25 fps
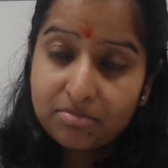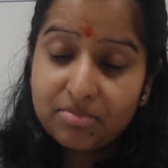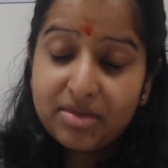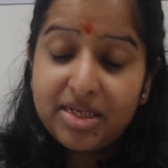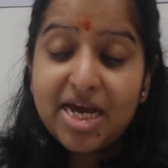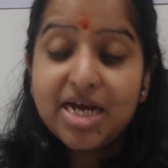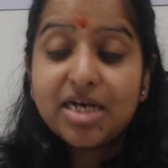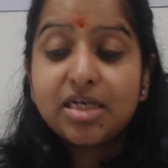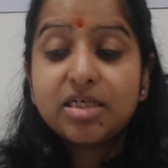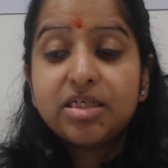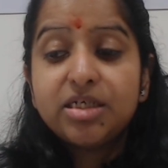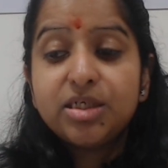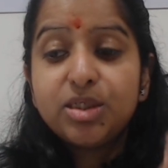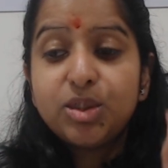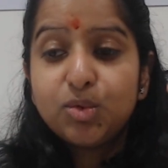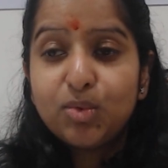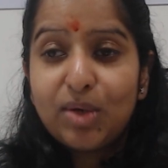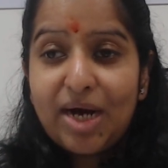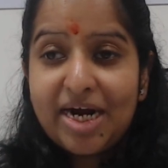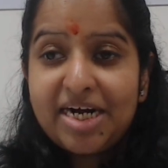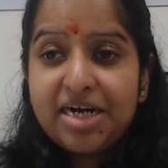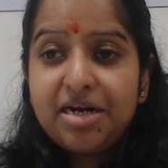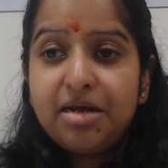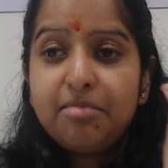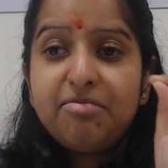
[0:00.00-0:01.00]
Next is
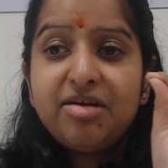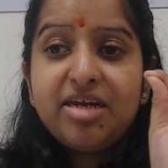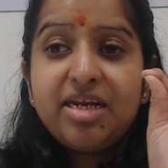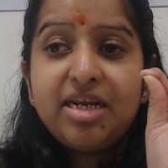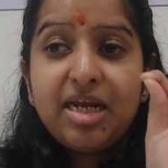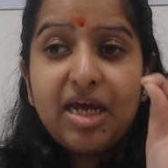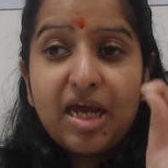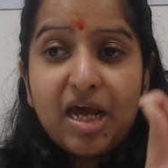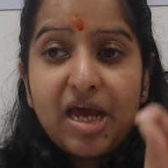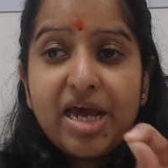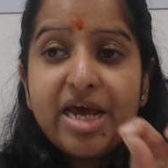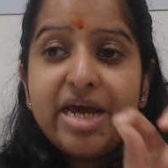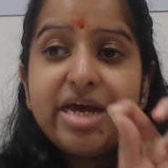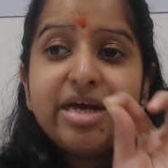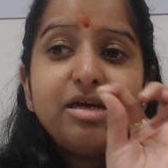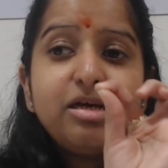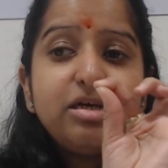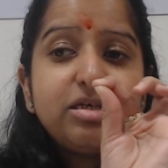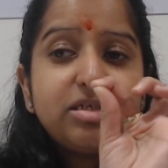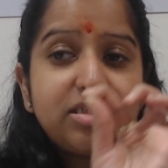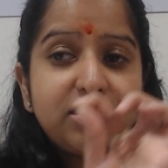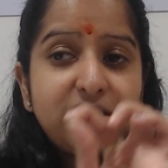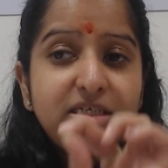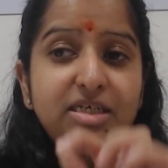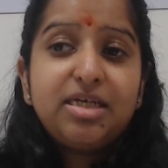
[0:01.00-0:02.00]
vitamin
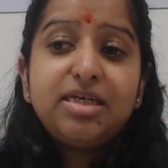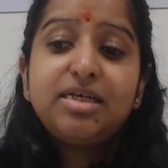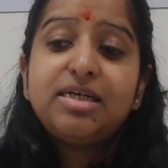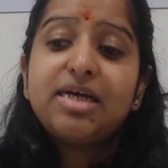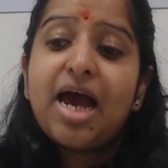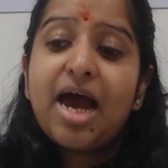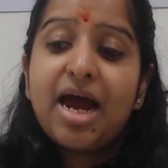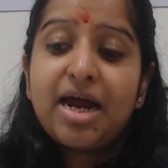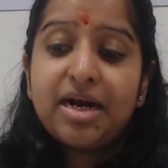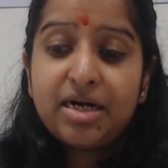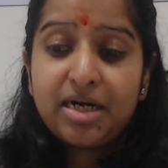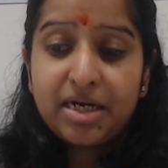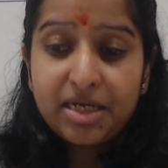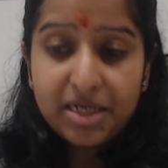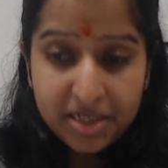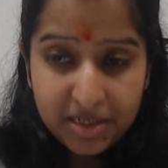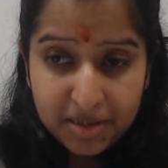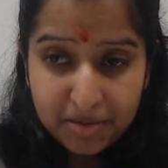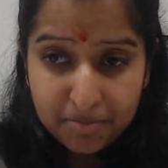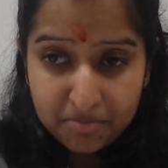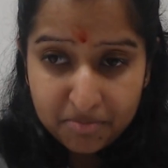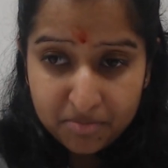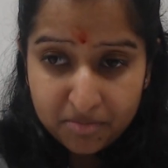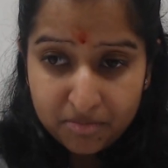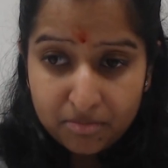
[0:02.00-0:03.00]
A, C, and
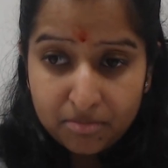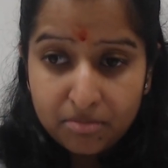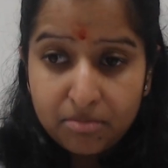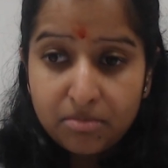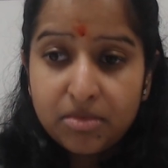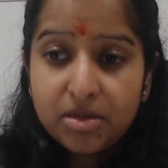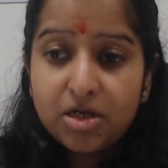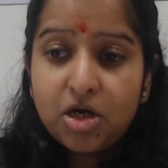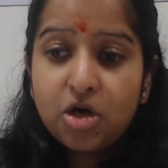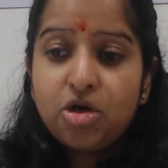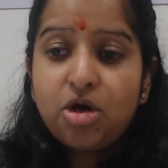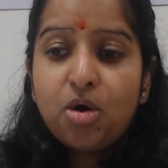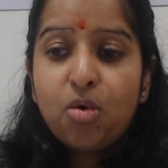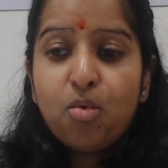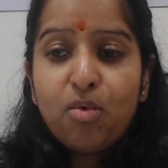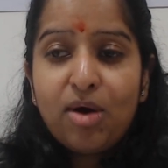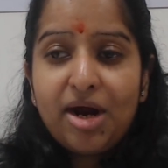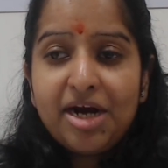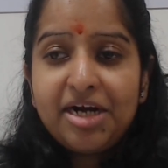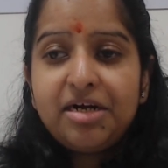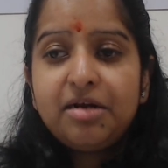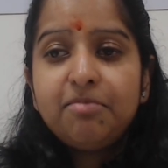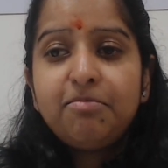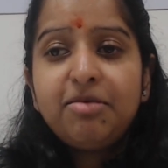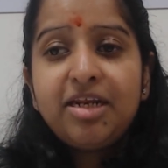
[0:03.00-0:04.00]
E. Now, your
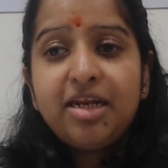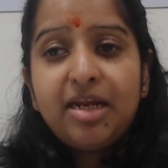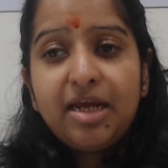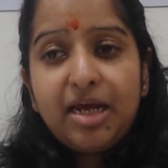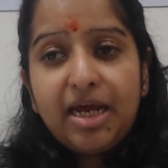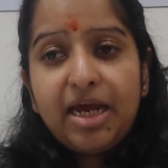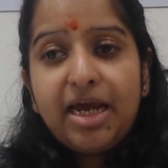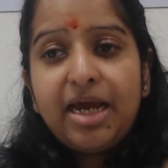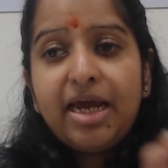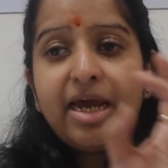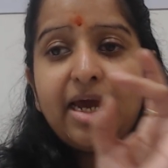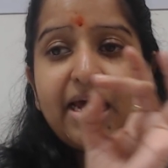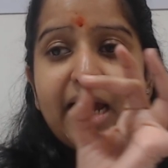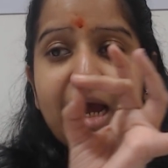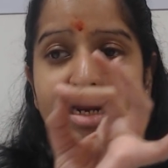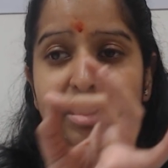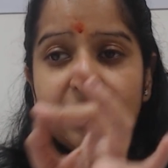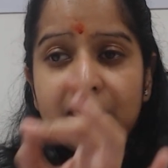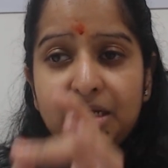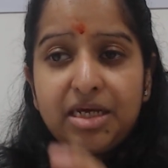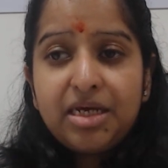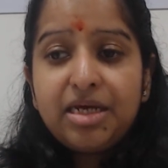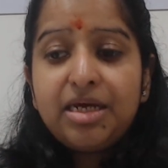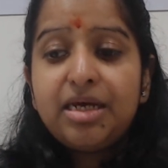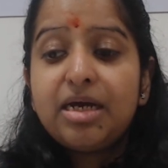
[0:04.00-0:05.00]
vitamin A
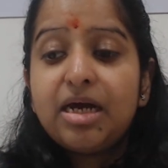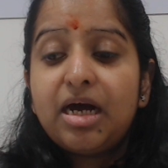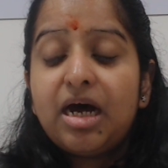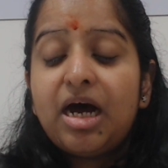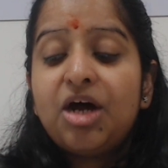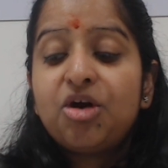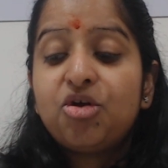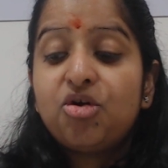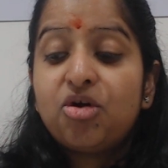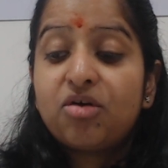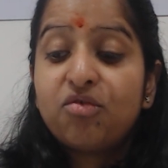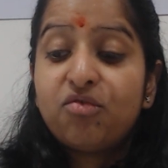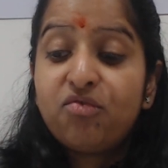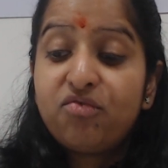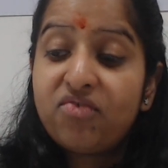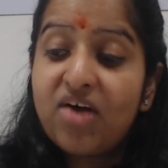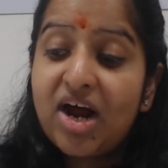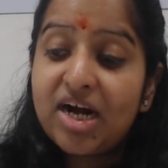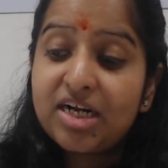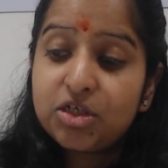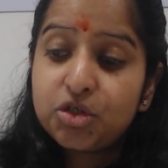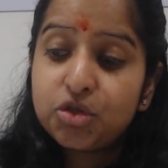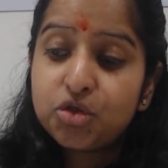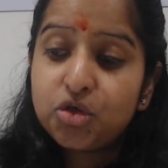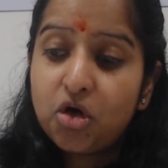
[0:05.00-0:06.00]
and E are your
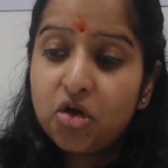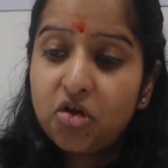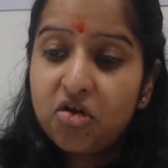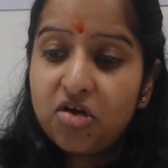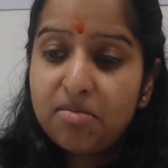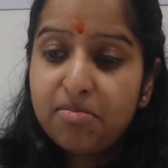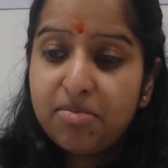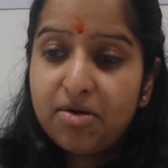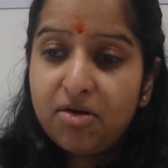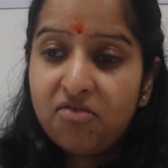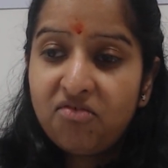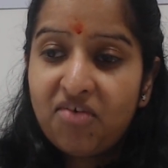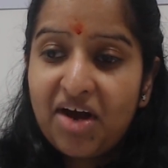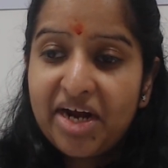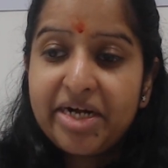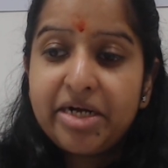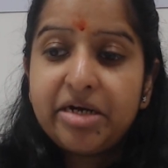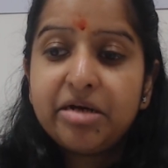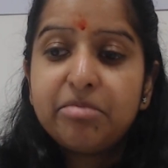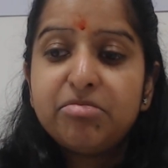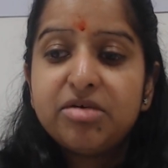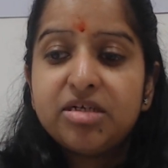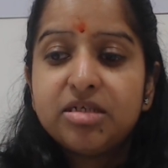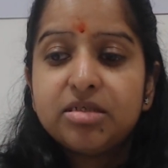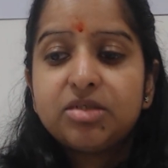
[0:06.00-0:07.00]
fat soluble
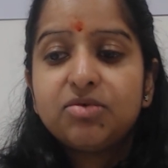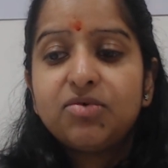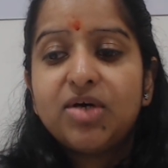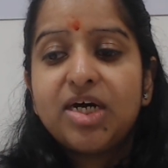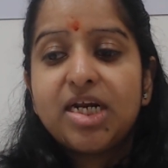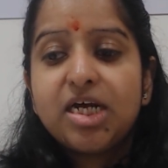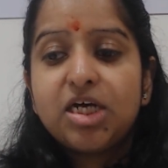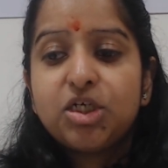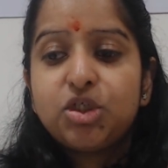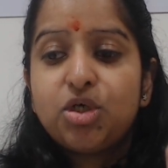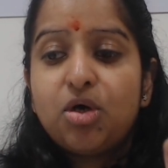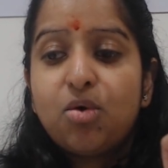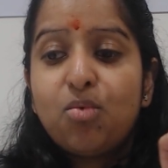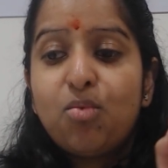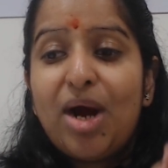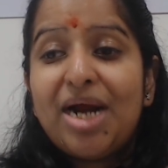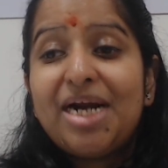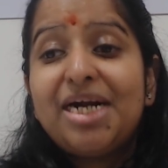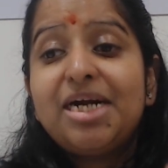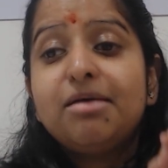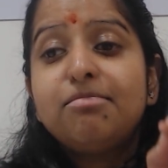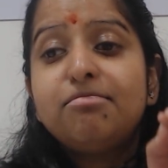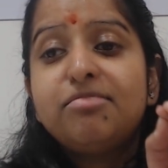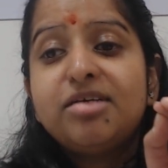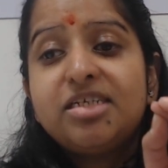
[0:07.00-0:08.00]
vitamins, whereas your
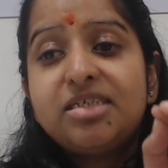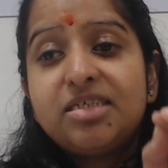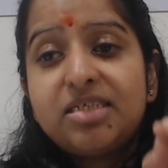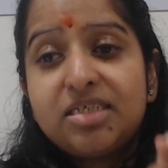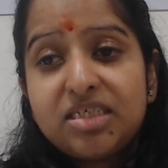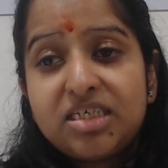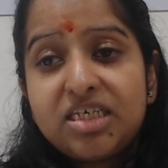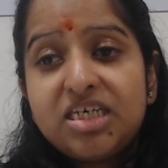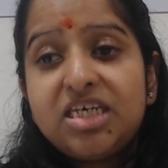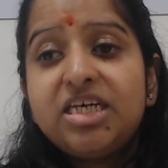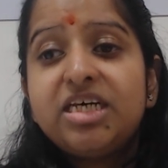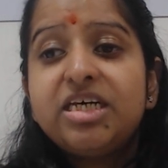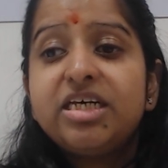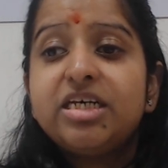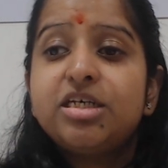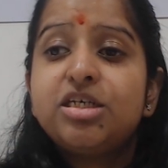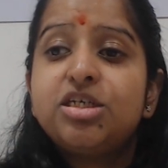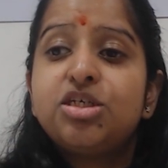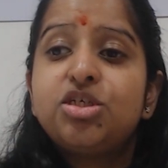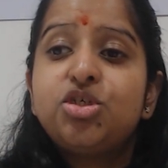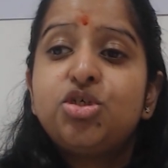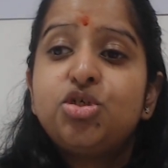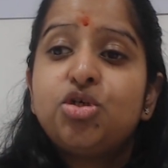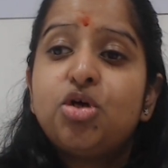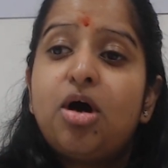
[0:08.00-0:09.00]
vitamin C
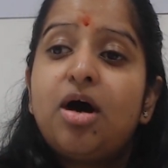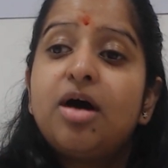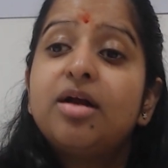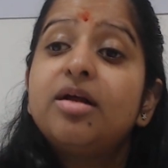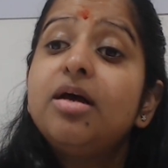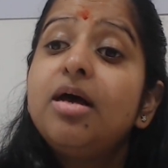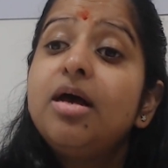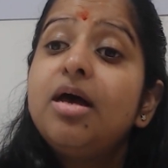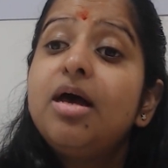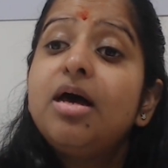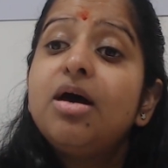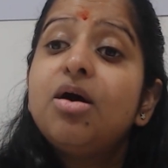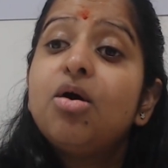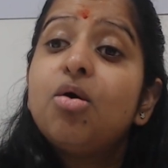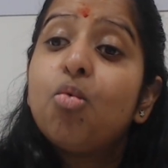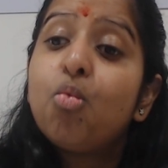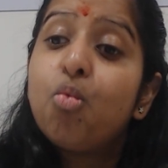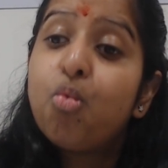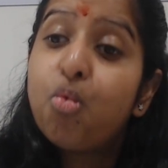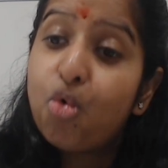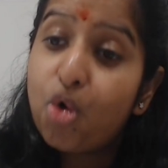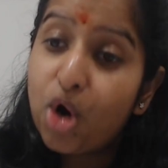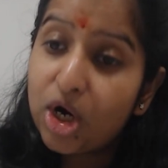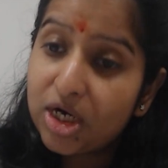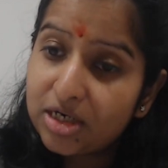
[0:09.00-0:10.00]
is your
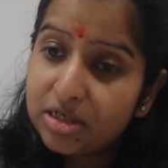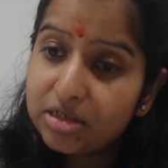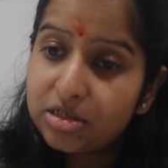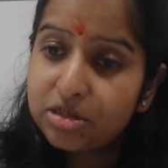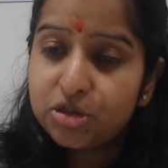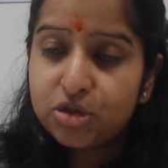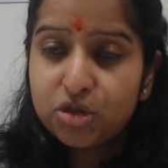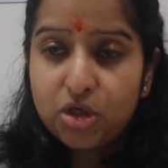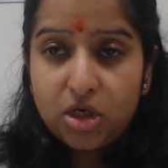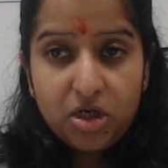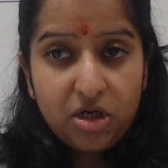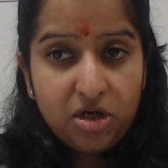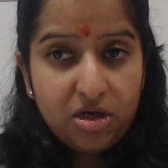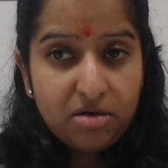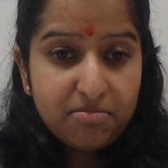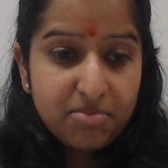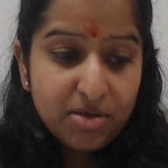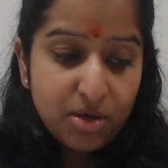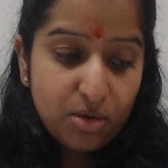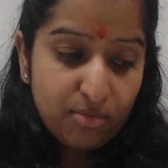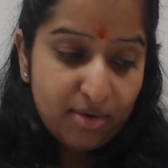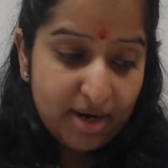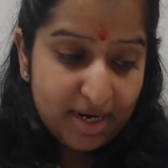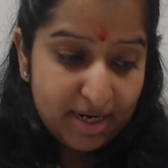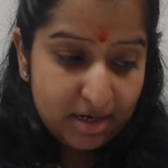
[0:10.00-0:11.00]
water
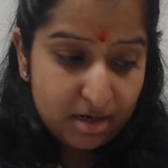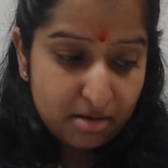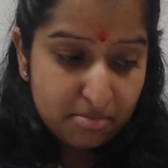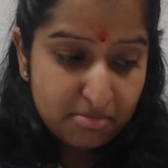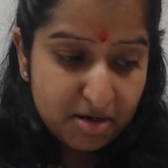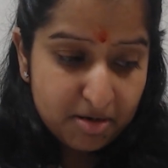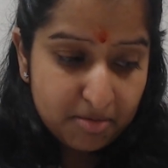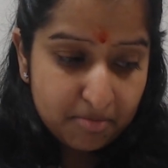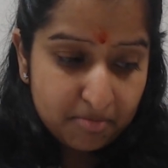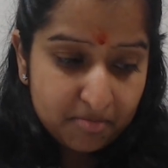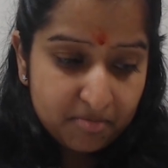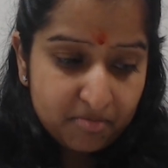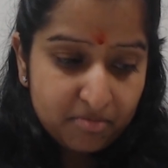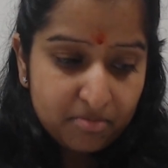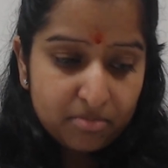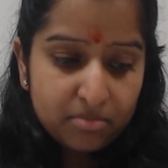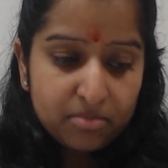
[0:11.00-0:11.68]
soluble vitamin.